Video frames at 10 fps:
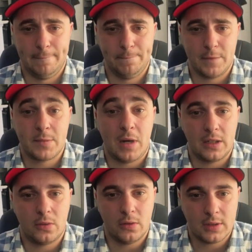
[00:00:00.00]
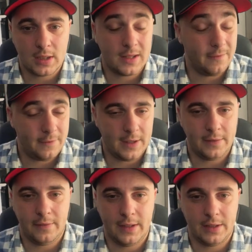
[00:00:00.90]
smart contract.
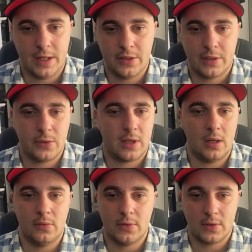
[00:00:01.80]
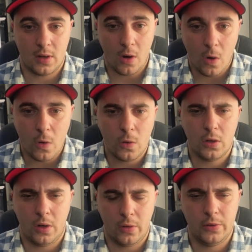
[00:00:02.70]
Very dangerous. You can lose
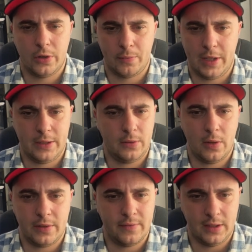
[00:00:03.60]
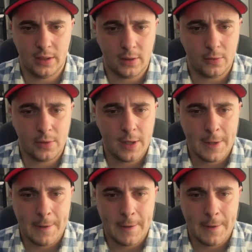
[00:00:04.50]
all your money, you don't even know.